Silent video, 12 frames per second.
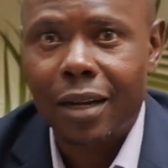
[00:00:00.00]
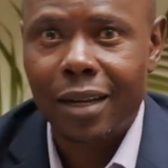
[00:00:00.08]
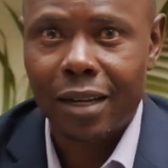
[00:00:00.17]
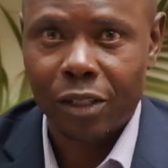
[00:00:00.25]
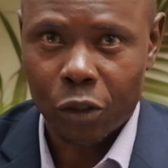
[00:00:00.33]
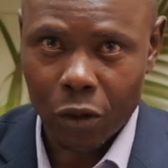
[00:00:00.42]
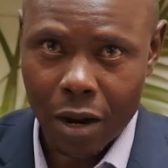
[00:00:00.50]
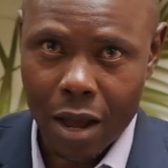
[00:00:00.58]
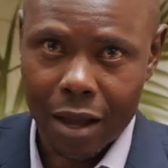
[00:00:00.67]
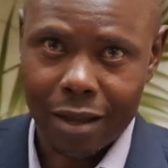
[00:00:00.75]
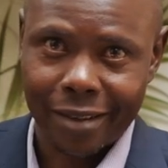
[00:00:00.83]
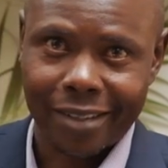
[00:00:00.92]
And I told
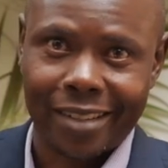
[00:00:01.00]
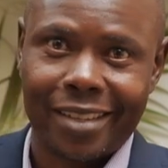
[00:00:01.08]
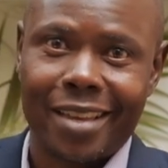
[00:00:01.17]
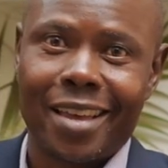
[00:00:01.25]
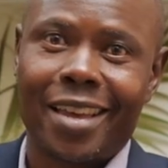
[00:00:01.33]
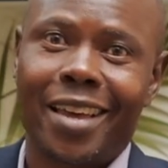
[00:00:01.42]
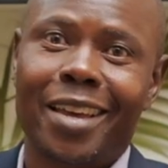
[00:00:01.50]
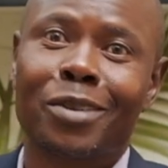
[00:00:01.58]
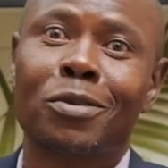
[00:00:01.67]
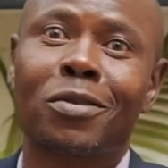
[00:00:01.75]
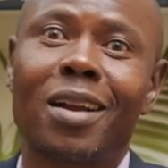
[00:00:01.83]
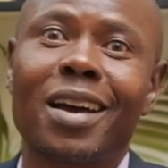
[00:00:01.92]
her a
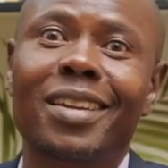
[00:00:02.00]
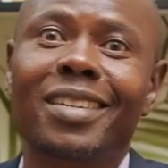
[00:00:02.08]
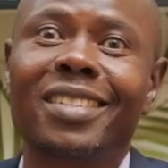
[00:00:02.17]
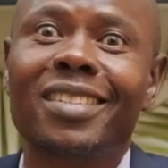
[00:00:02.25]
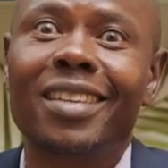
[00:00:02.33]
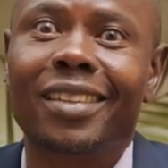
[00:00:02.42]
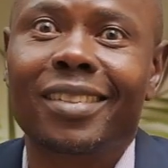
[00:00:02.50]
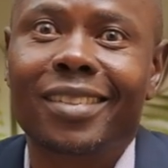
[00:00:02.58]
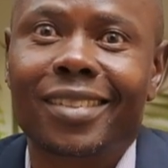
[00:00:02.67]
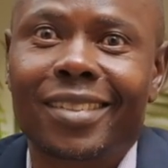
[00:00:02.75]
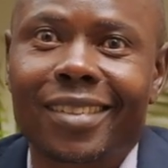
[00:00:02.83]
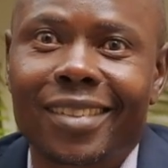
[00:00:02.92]
grand
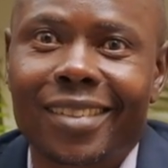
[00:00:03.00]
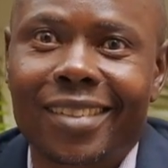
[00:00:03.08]
yes.